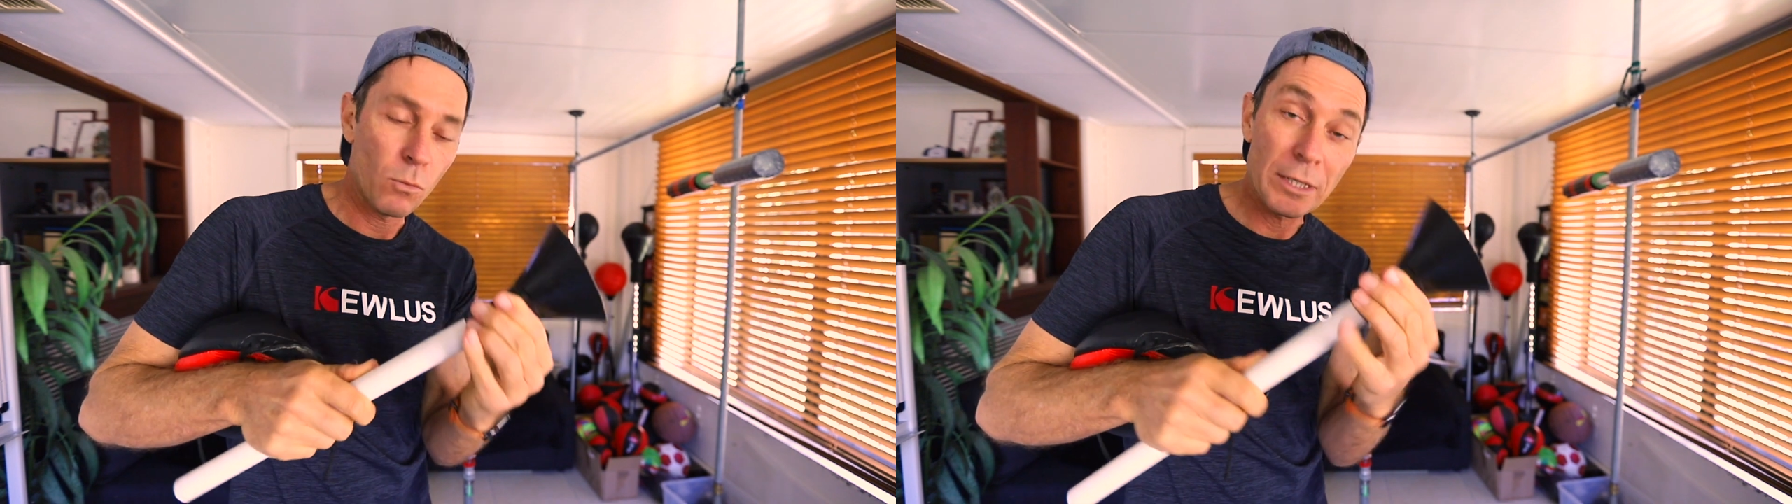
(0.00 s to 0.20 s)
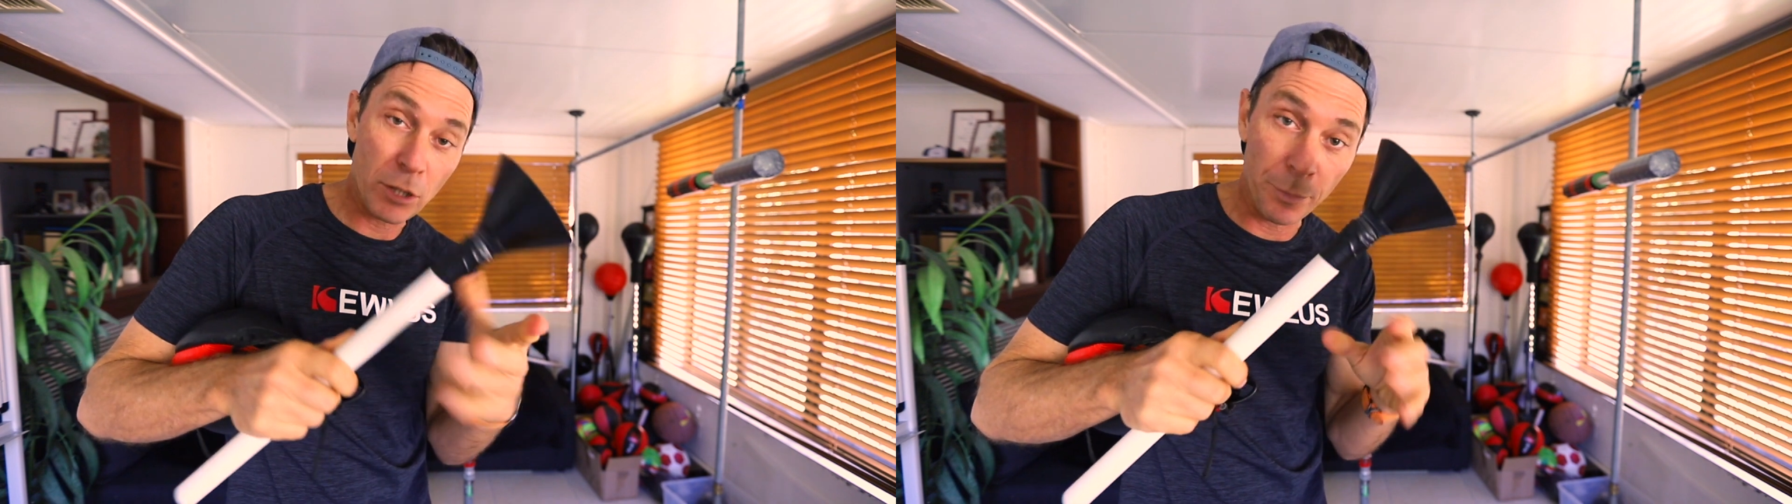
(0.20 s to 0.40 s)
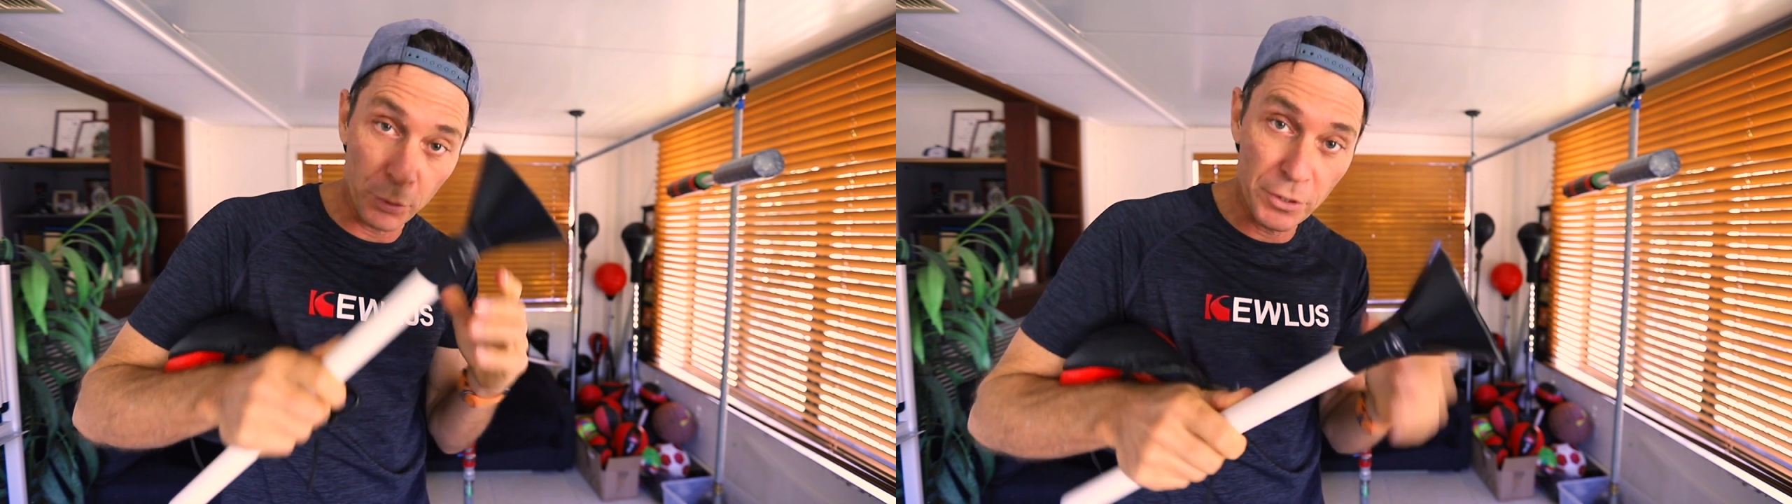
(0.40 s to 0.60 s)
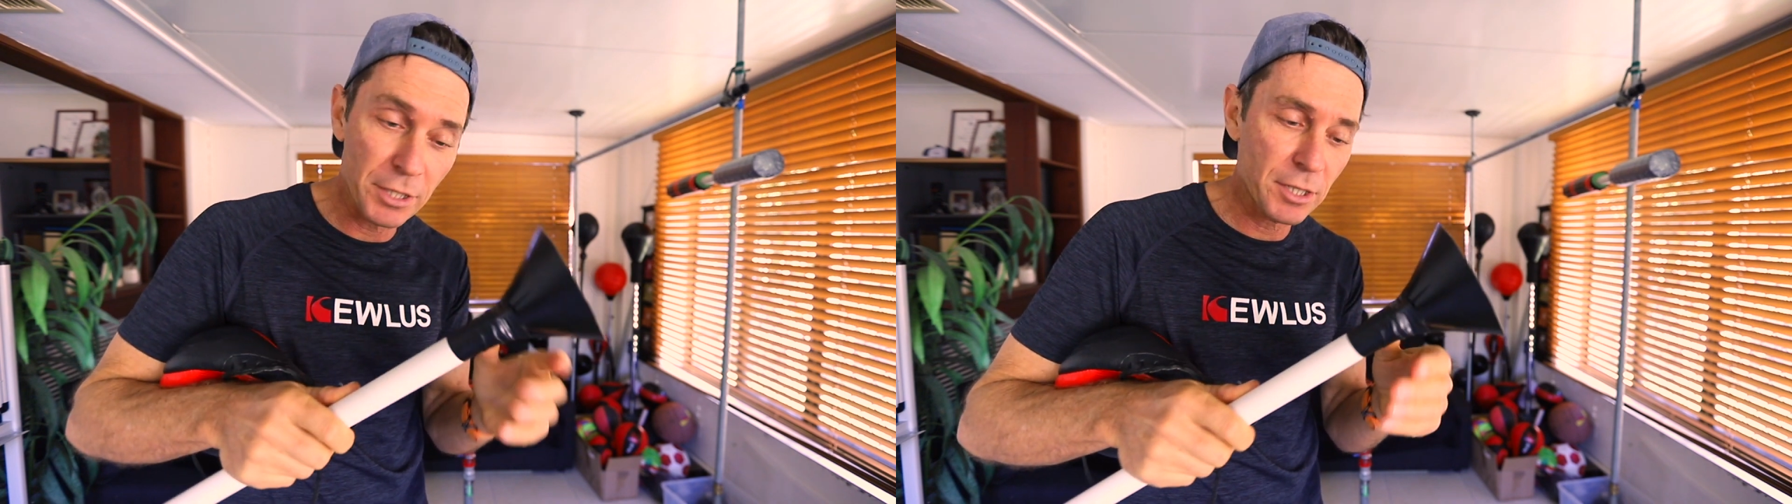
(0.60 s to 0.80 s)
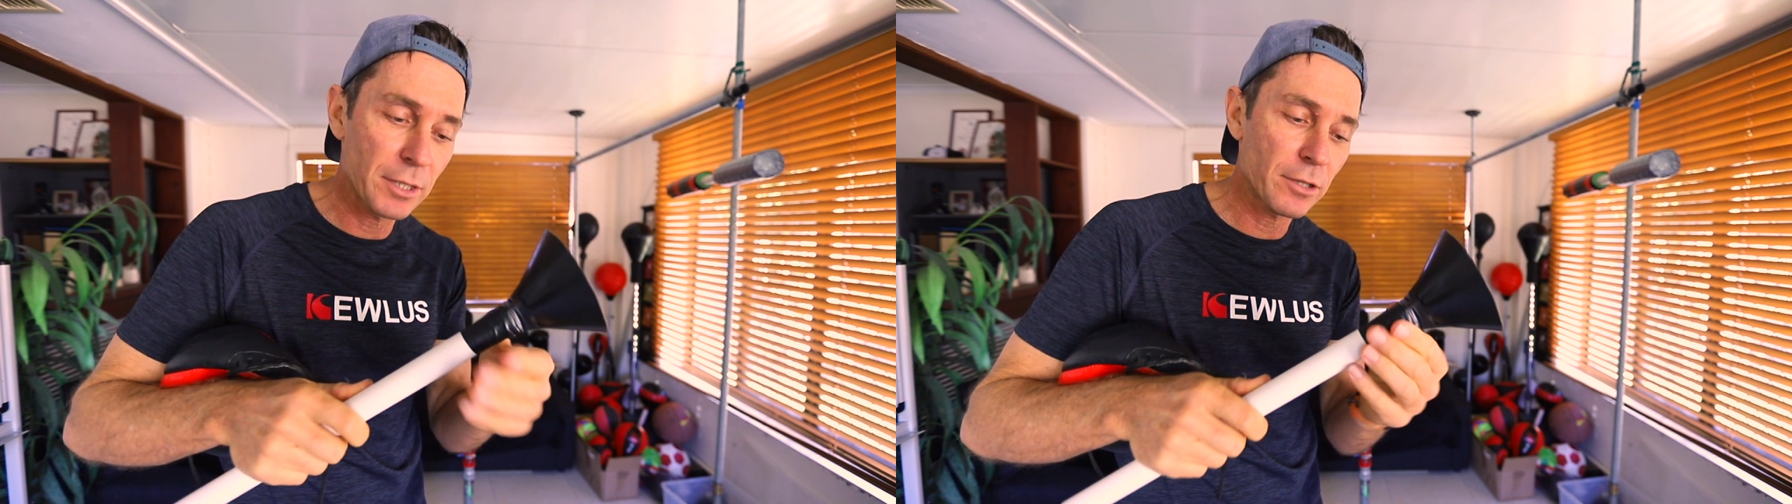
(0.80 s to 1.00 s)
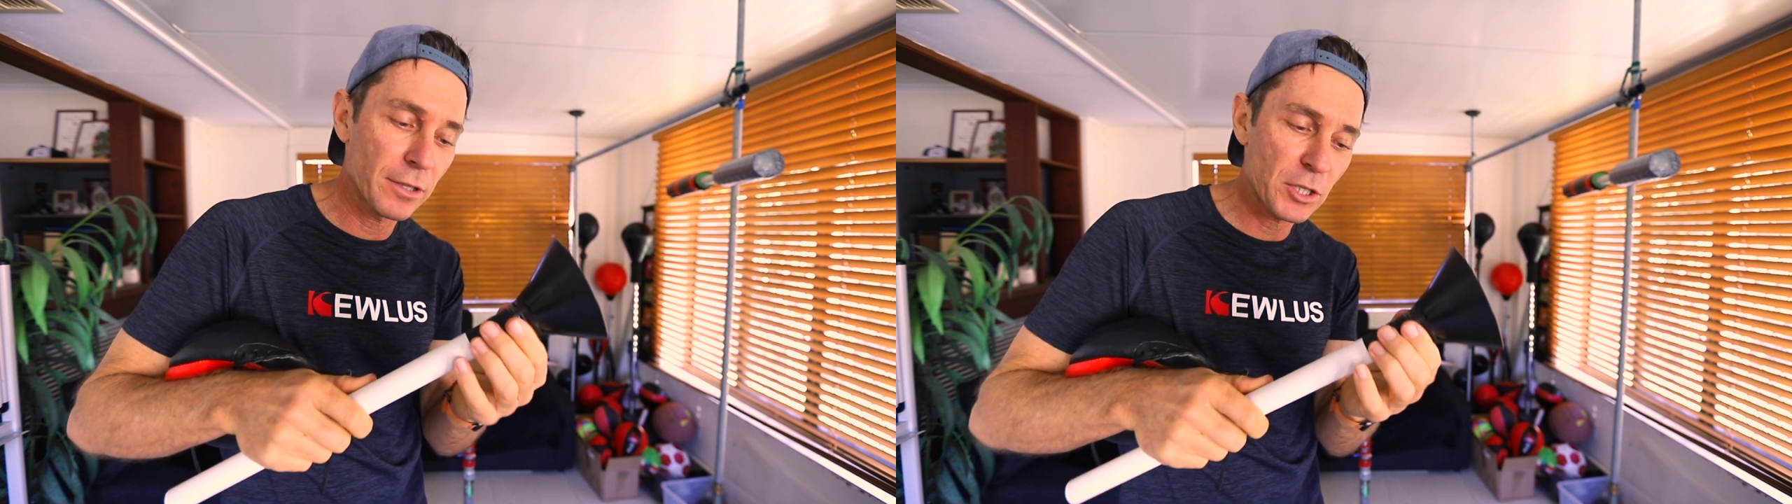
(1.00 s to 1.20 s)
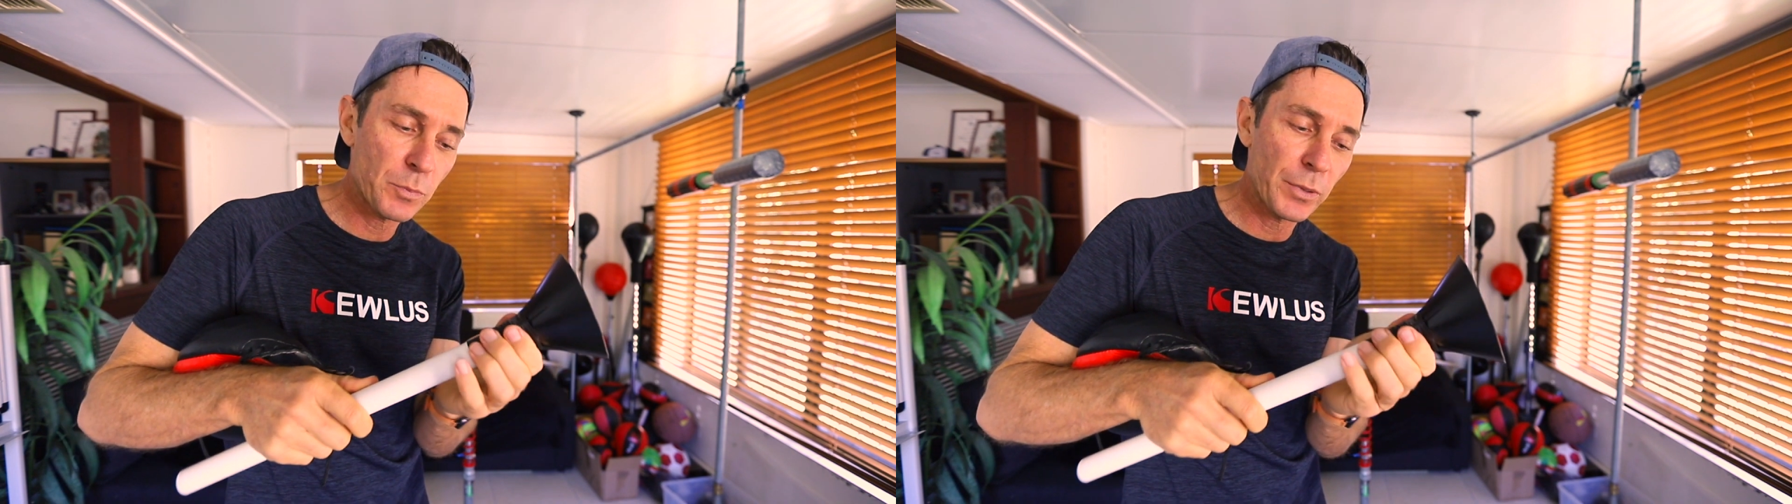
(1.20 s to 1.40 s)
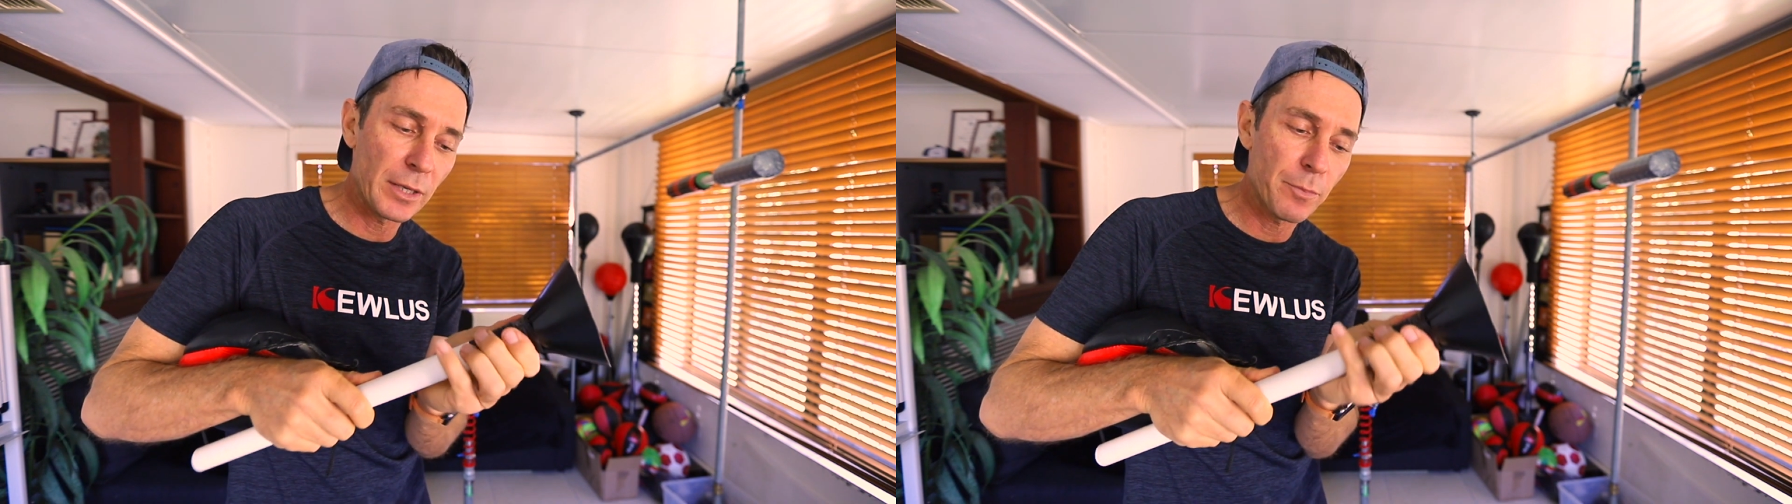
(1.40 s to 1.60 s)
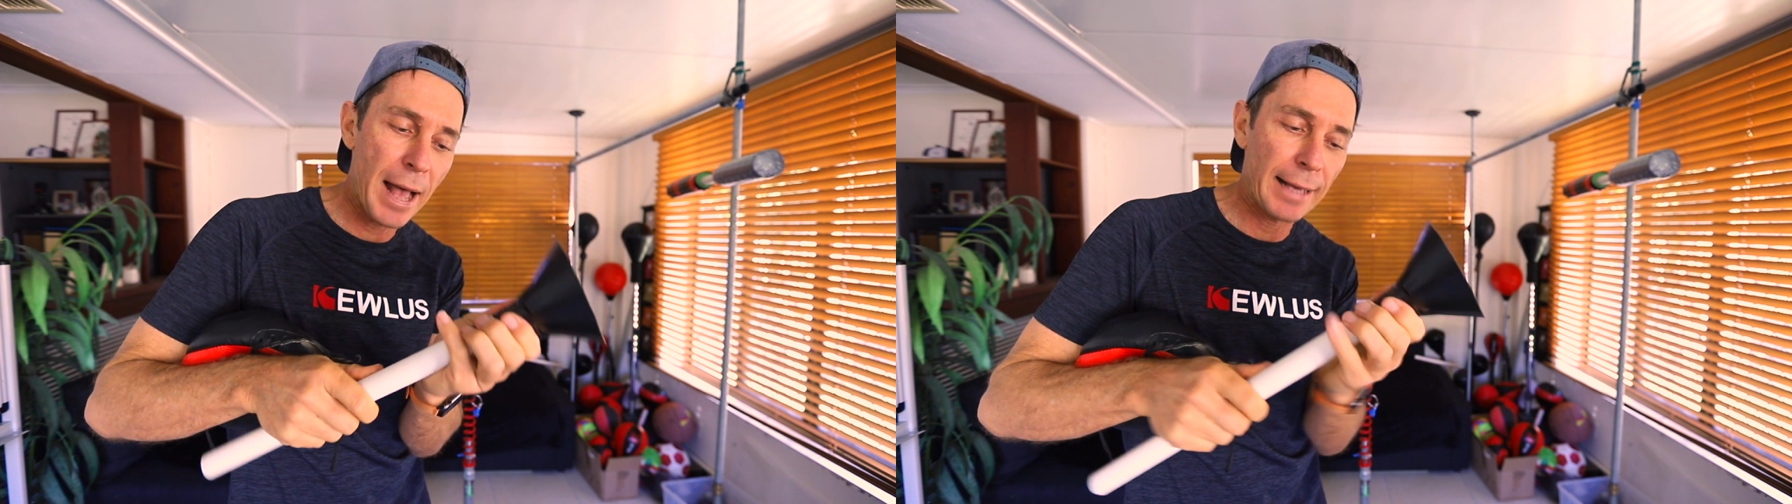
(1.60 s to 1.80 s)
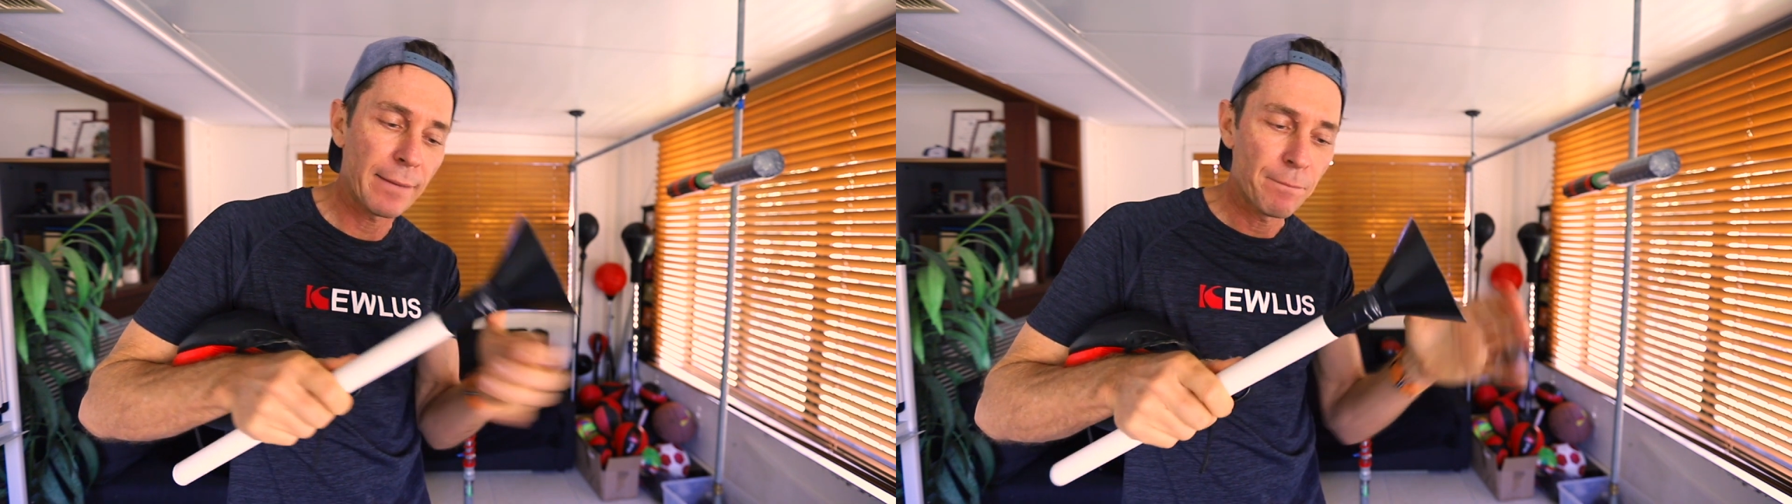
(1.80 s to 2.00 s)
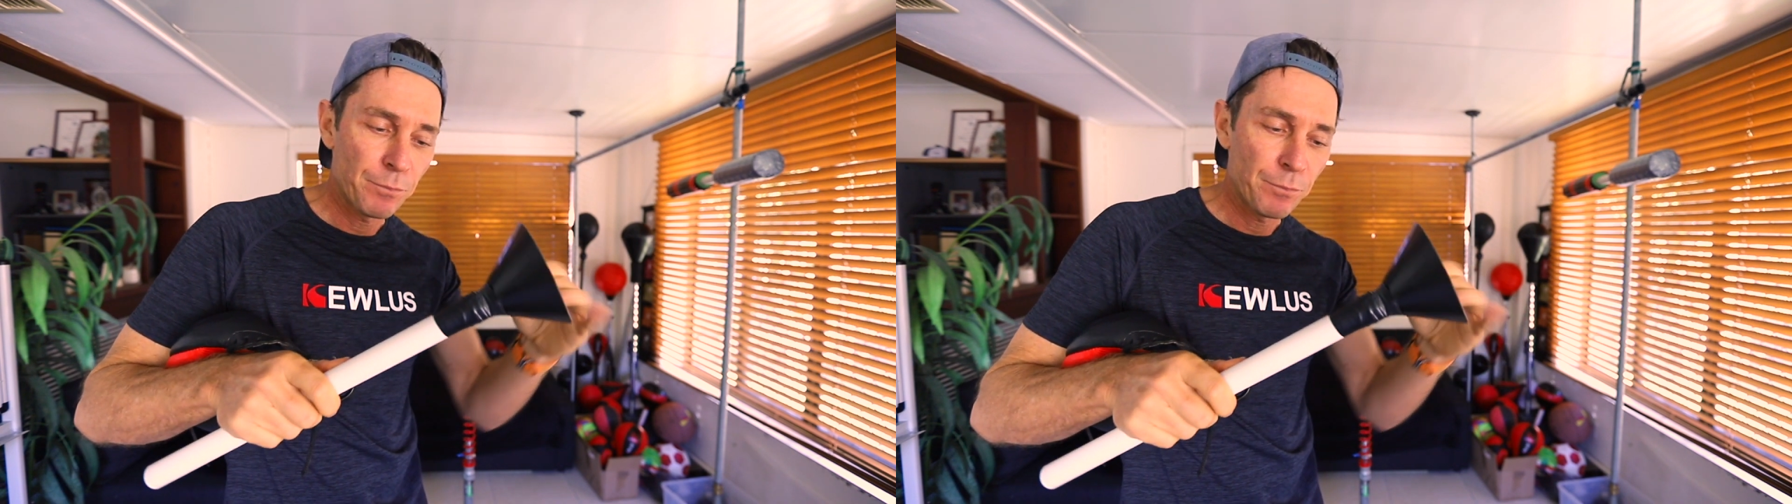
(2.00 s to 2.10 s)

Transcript: Once I put this into the speed bag,